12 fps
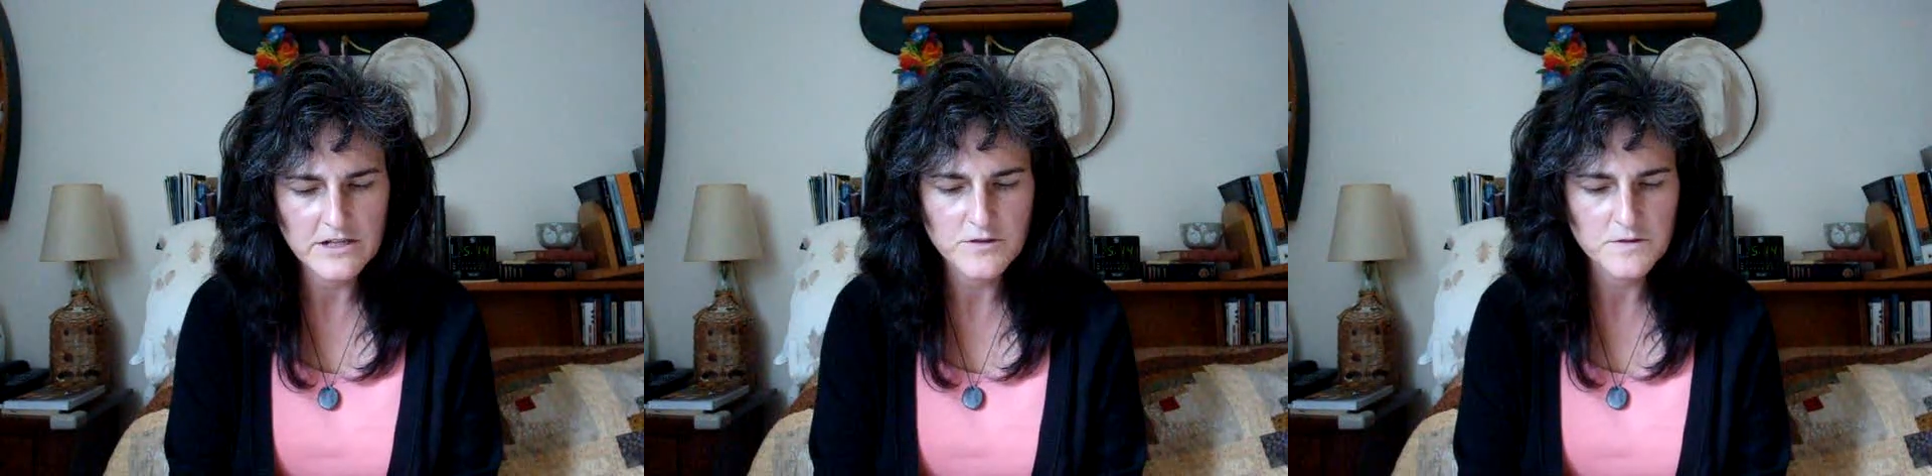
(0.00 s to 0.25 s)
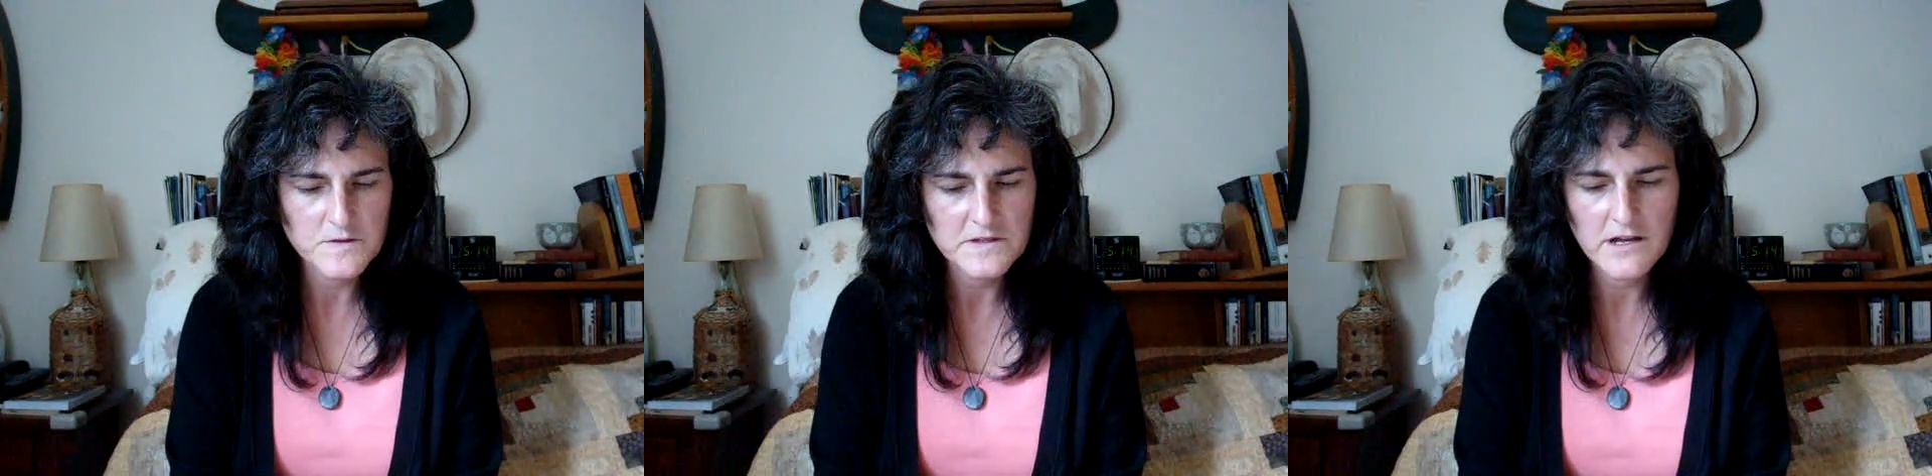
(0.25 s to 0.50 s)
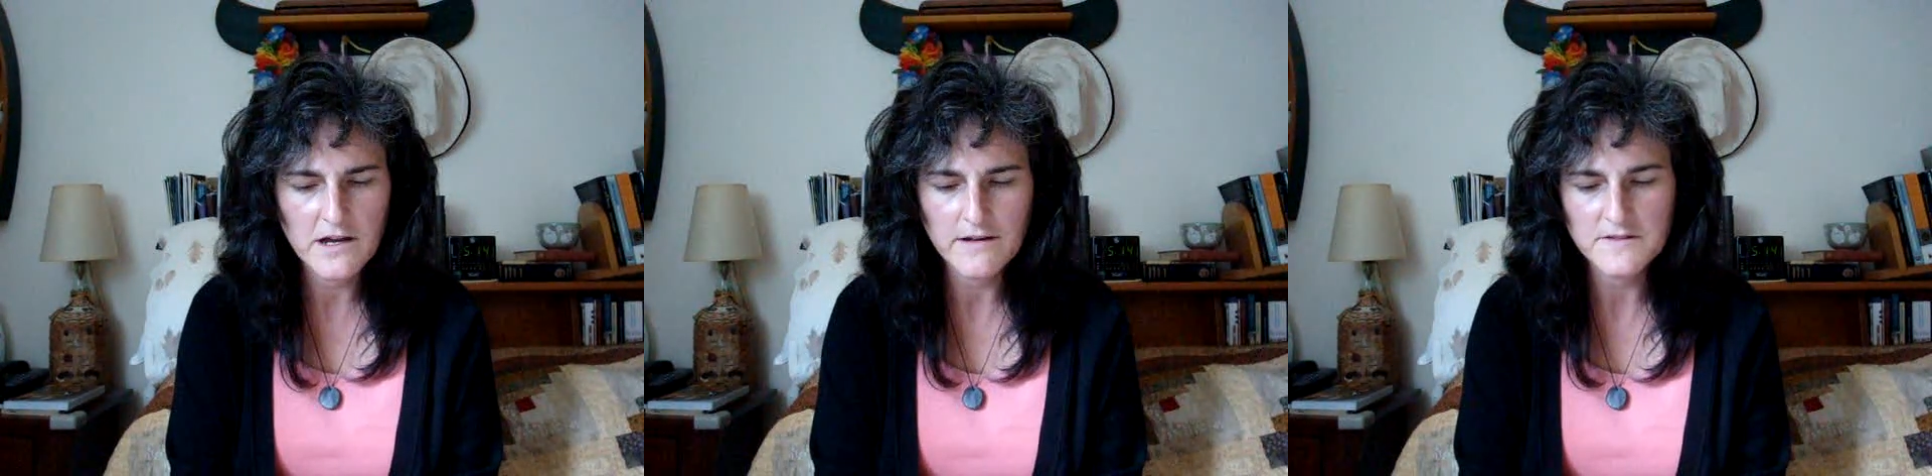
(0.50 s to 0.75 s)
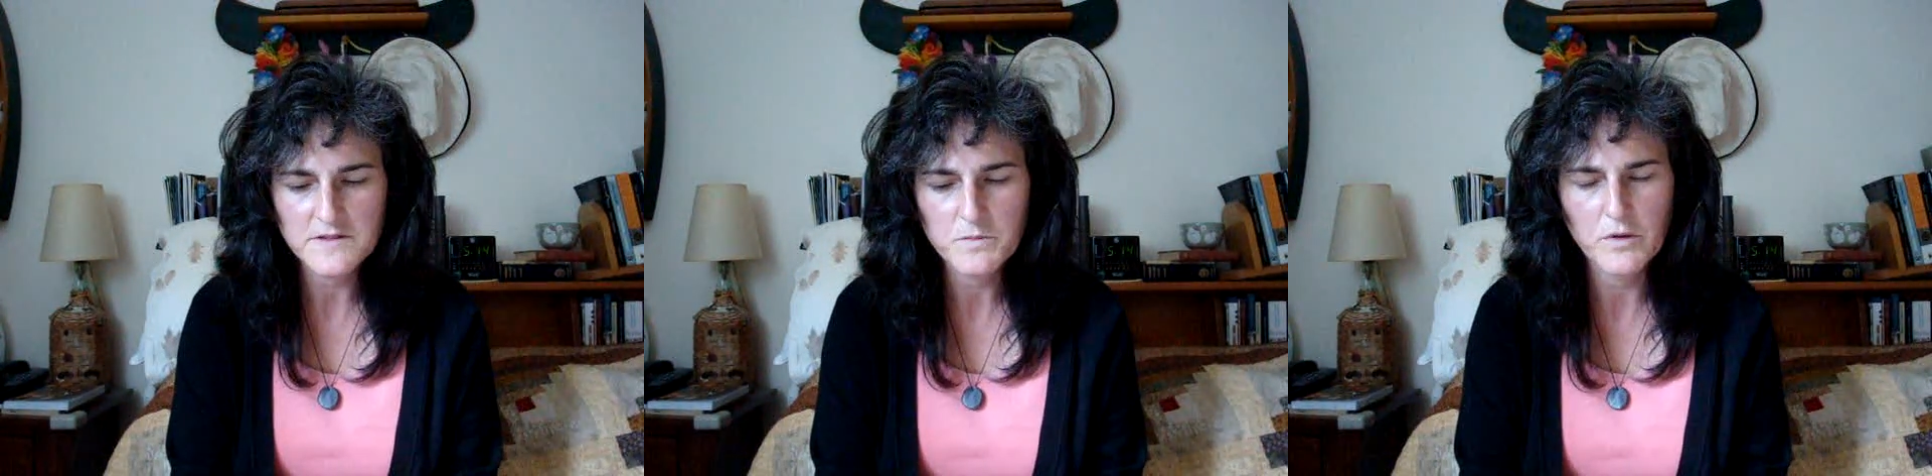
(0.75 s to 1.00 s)
I chose is kind
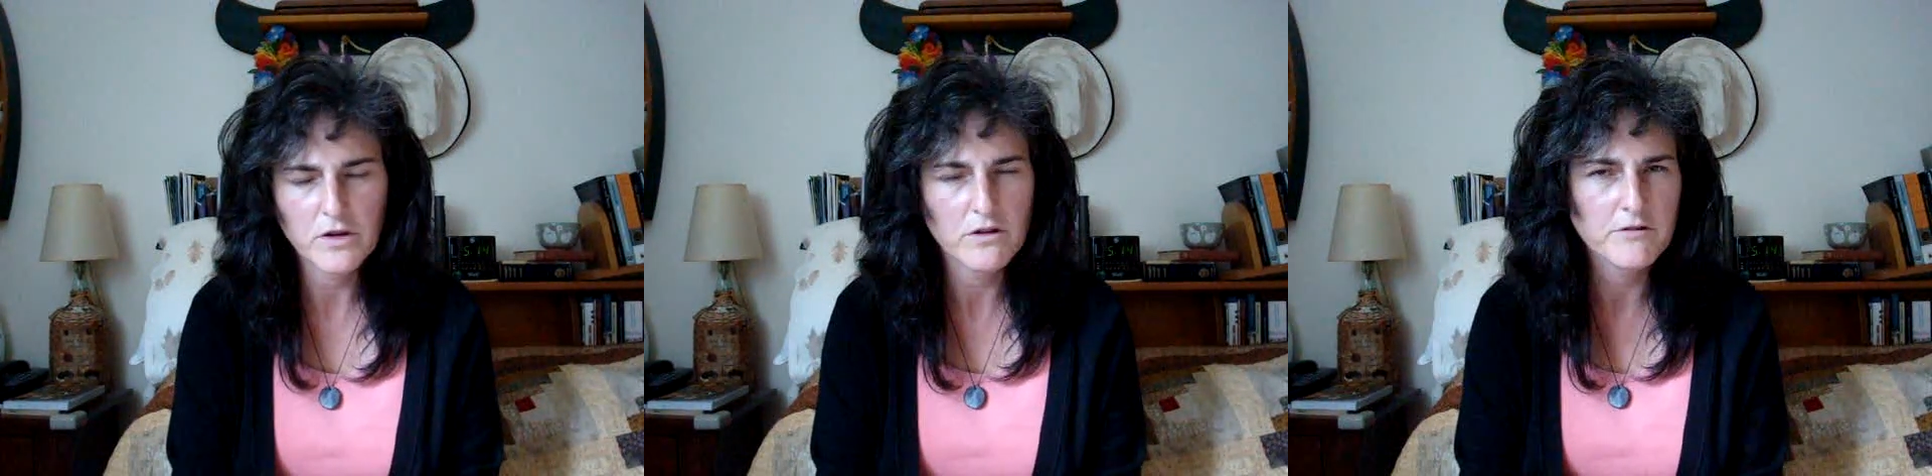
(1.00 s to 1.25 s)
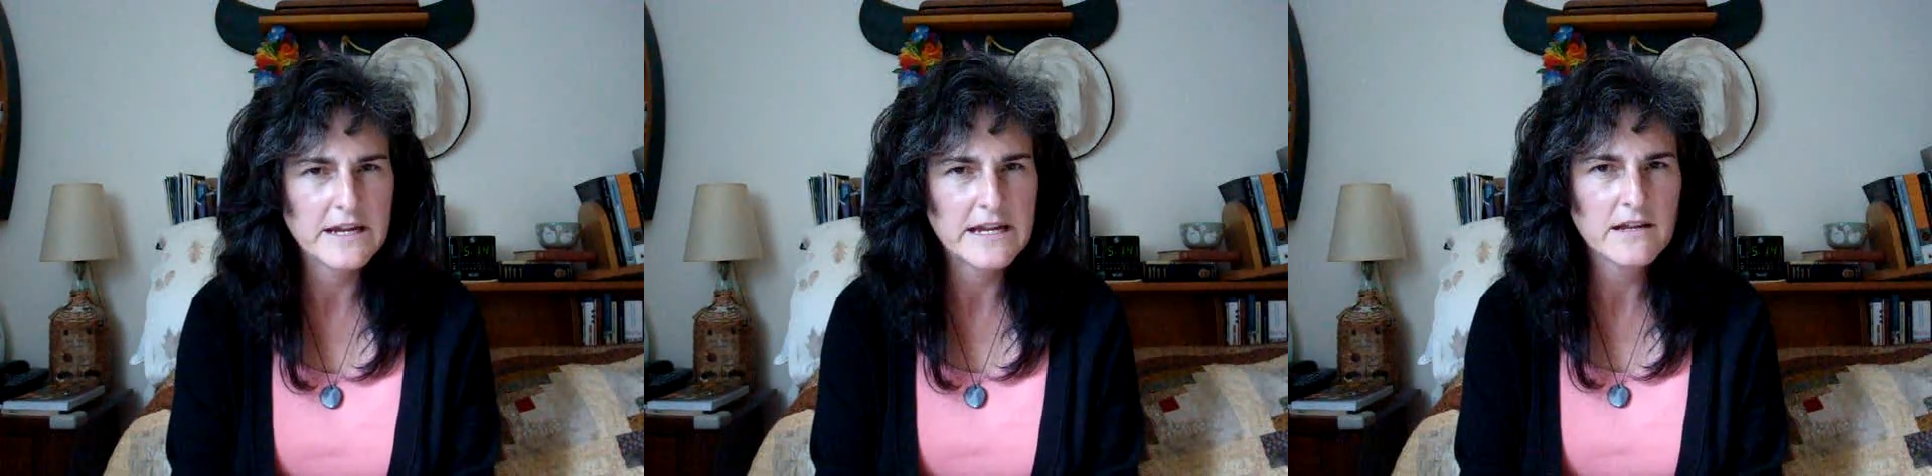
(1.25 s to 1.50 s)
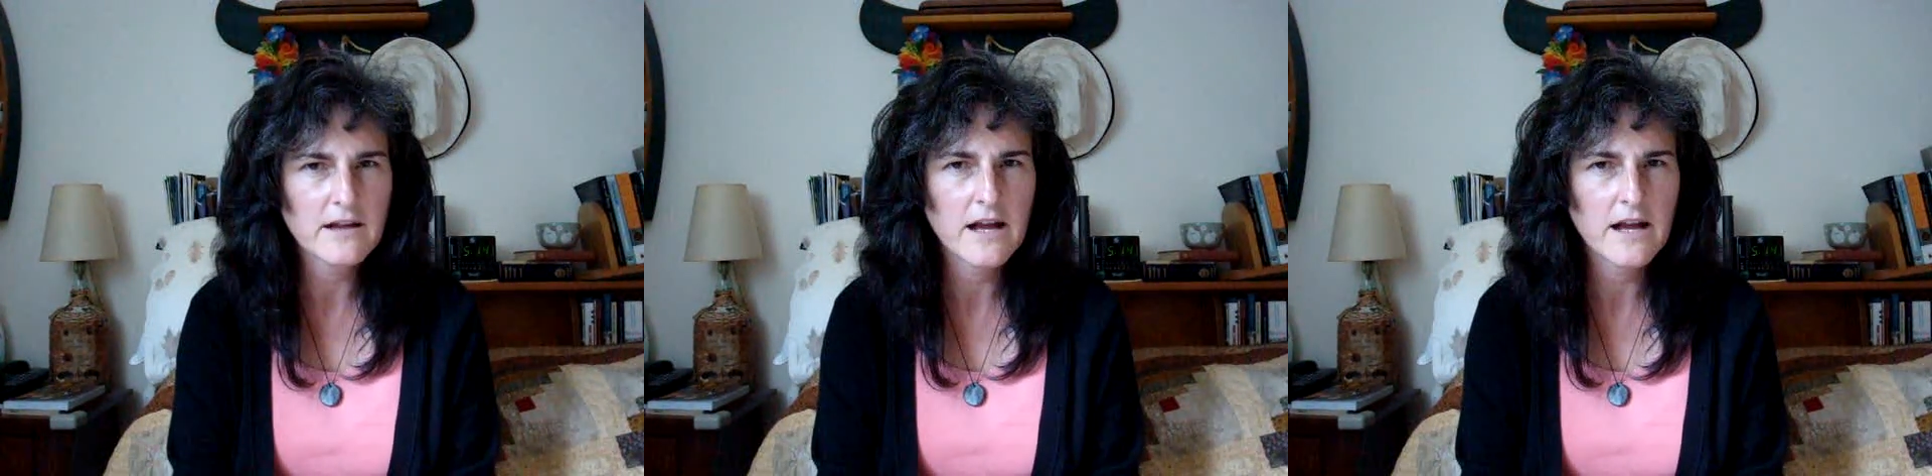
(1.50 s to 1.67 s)
of spoilery.